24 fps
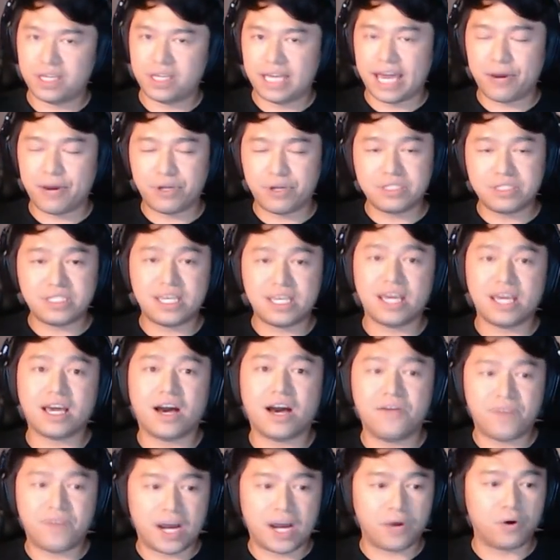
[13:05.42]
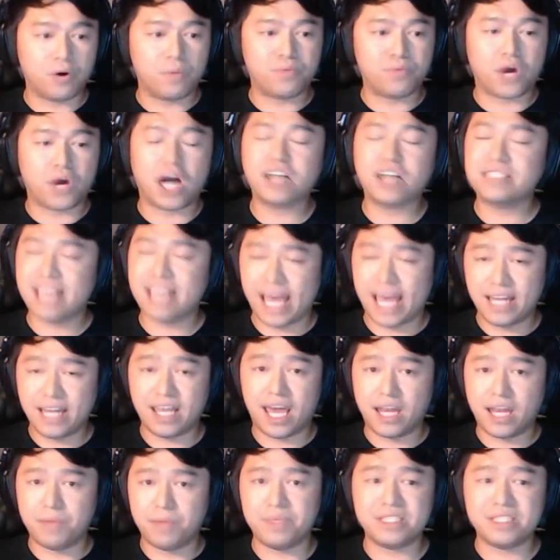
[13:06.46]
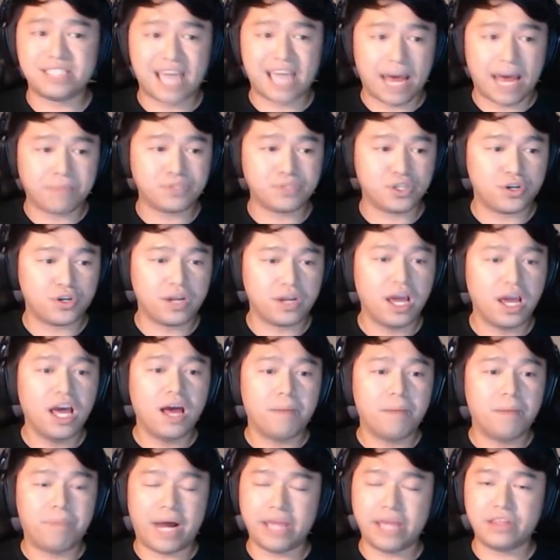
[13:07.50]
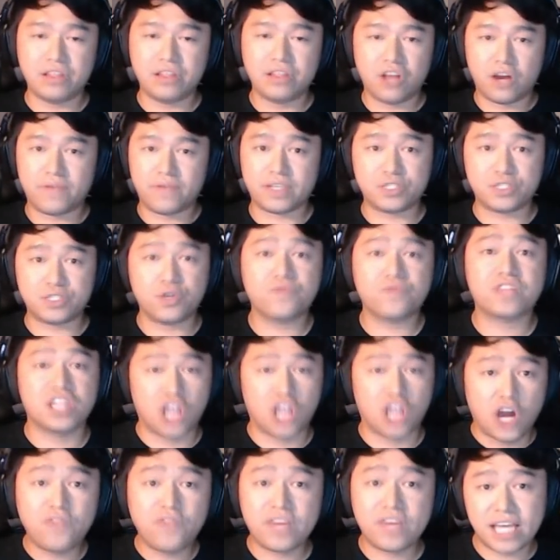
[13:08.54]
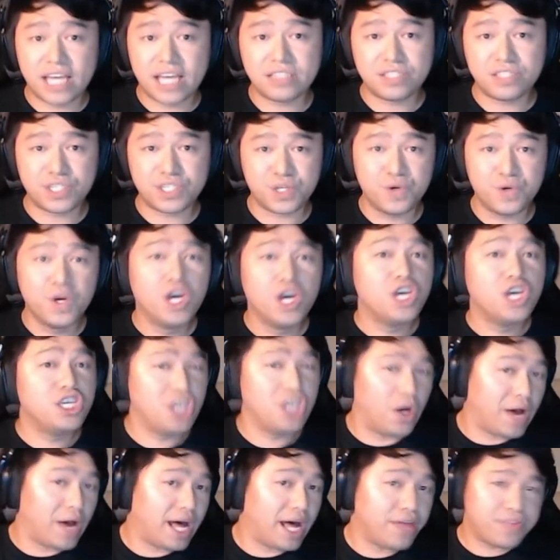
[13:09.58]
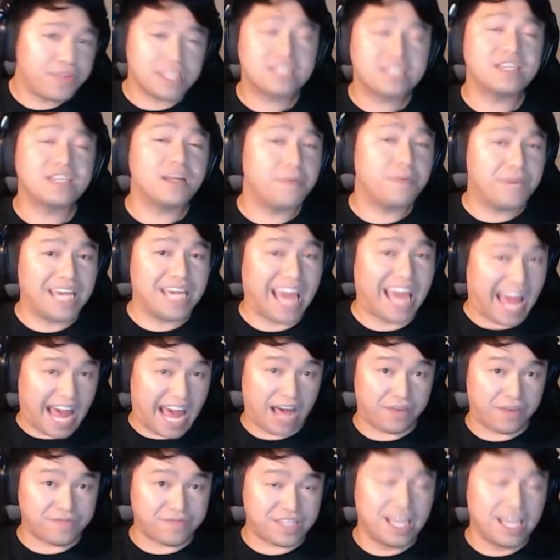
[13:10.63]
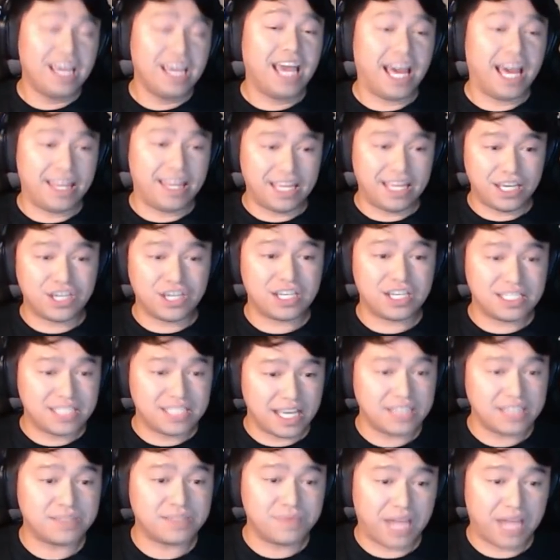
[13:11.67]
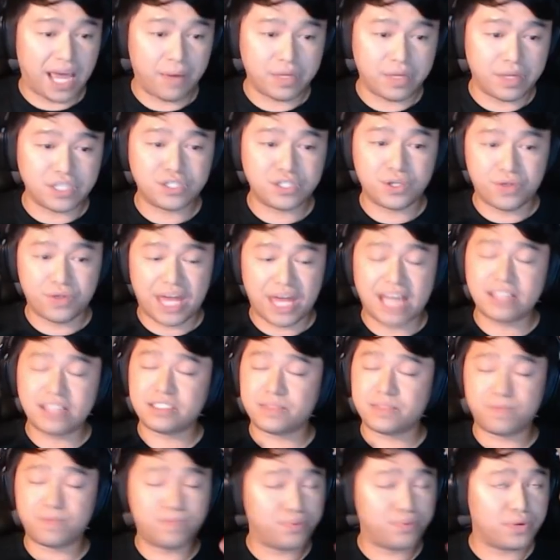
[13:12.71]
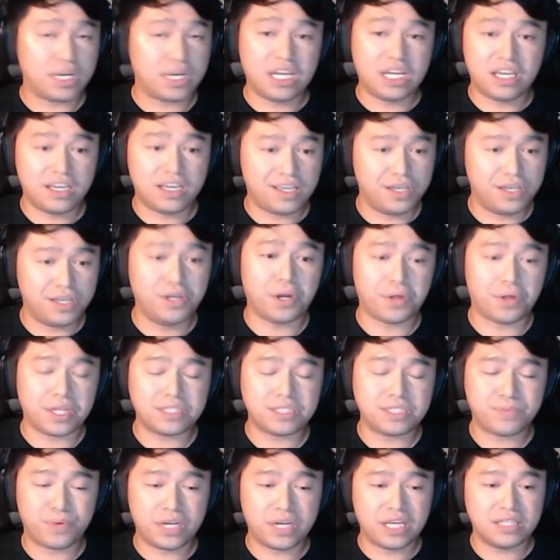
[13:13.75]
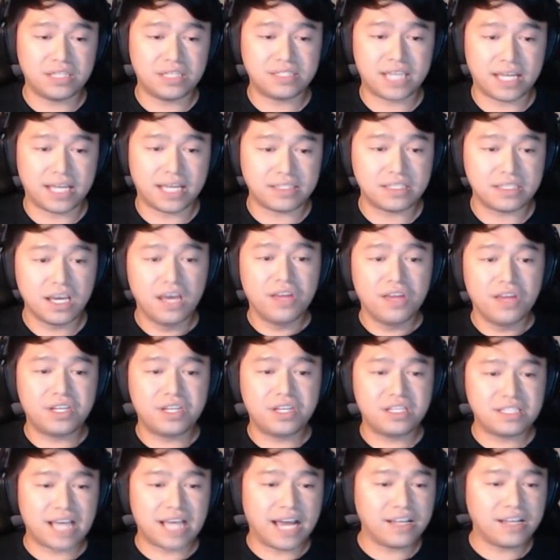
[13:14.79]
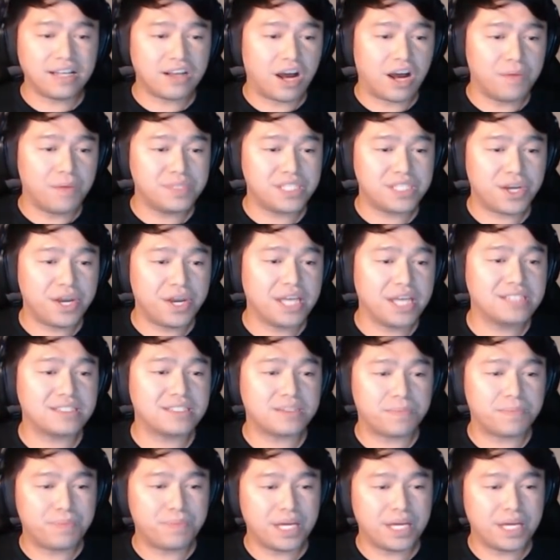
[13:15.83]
guaranteeing a viral proc to any enemies captured by the larva. So if the larva gets you, your health is going to be halved. And then you're going to take some damage. So that is pretty, you know, that's pretty intense. The design commentary is it's a